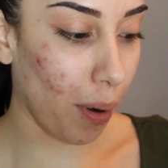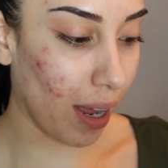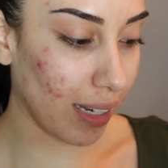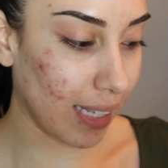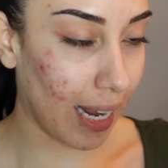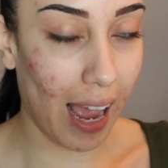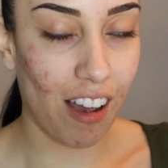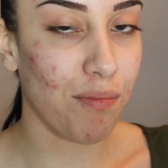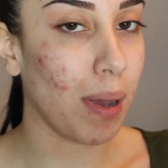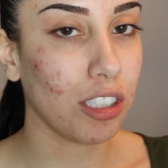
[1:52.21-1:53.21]
products that I
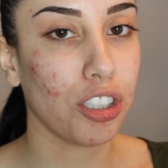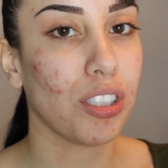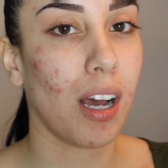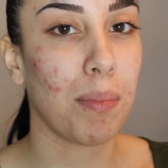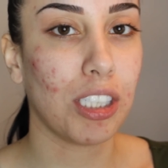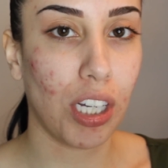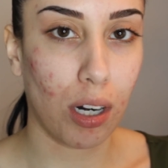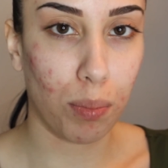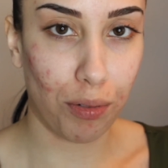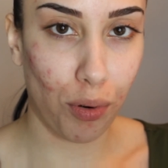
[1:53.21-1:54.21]
have mentioned on my
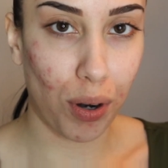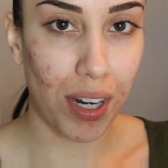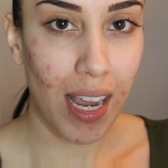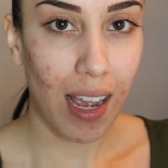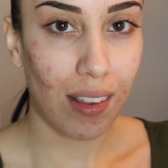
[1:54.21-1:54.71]
channel before,